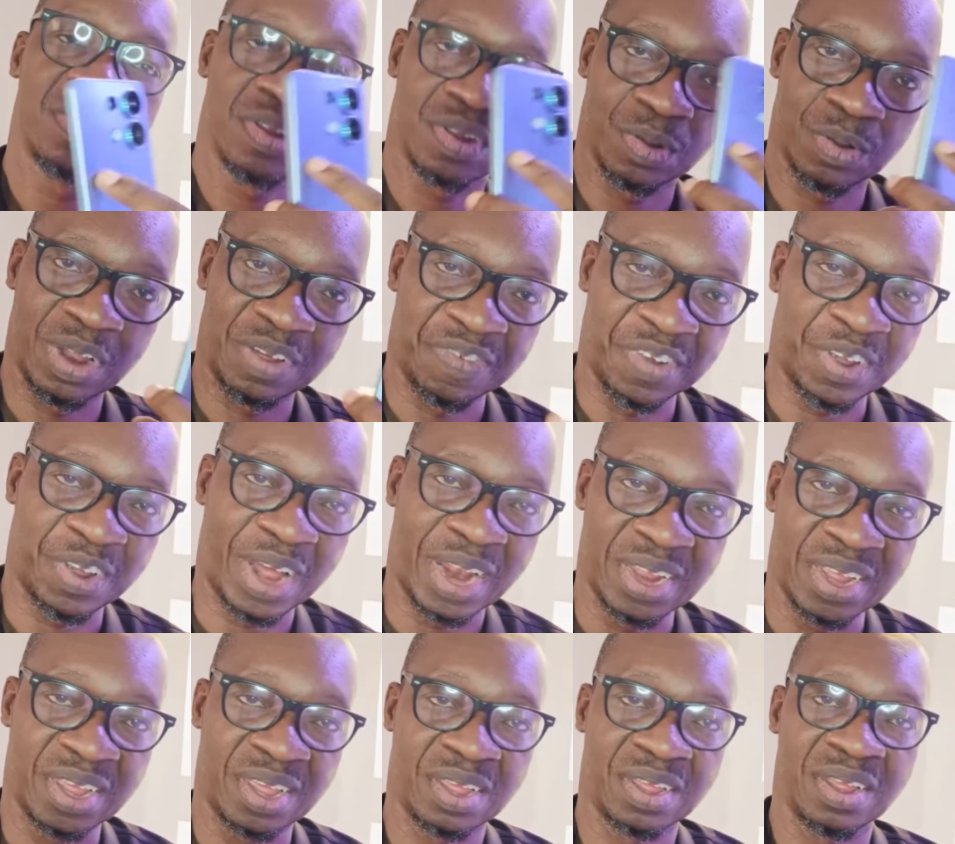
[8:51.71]
you'll
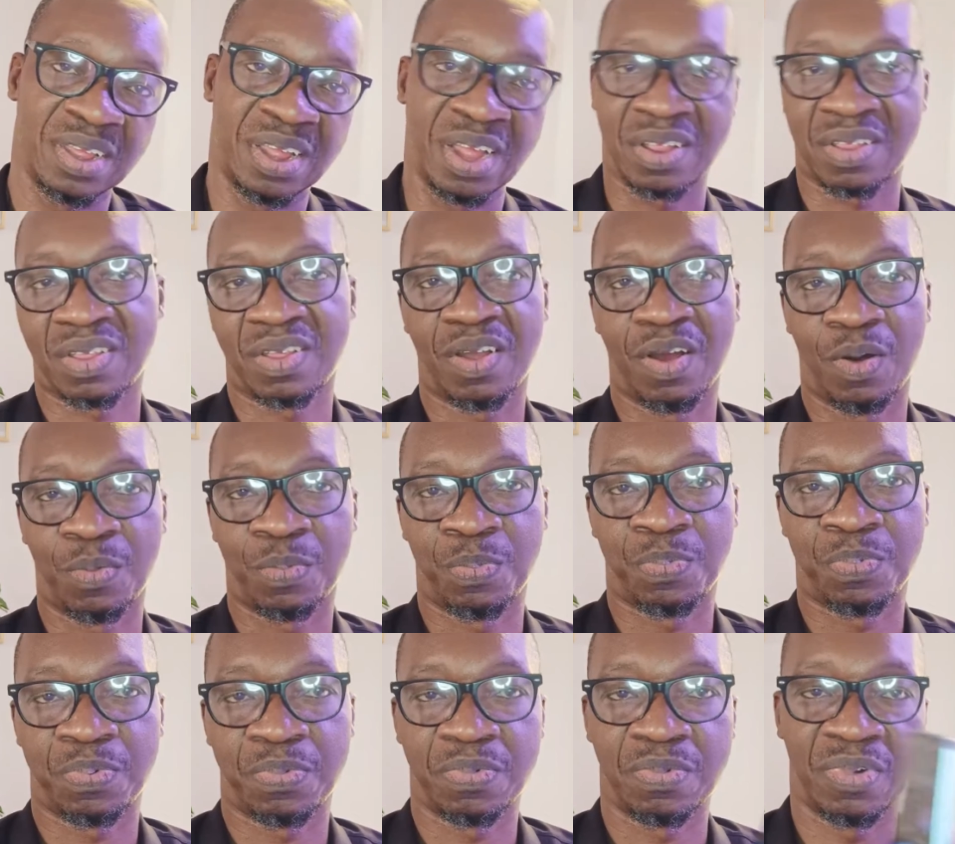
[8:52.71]
eventually get
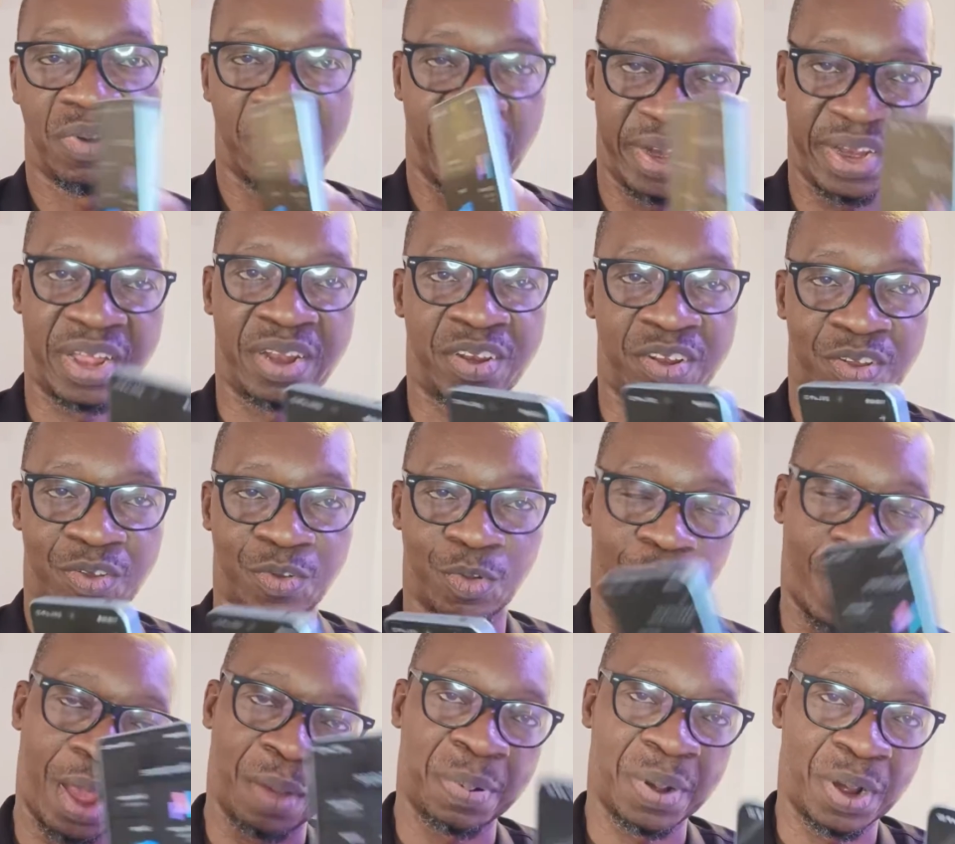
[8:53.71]
upgraded to
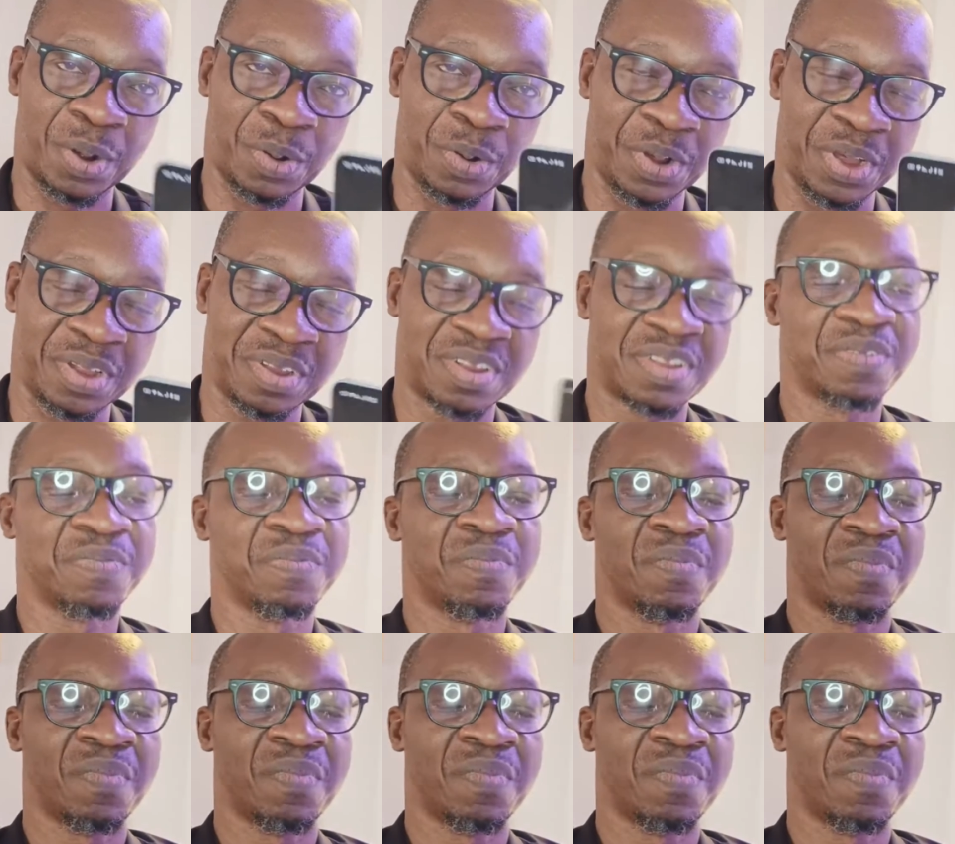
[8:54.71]
HyperOS.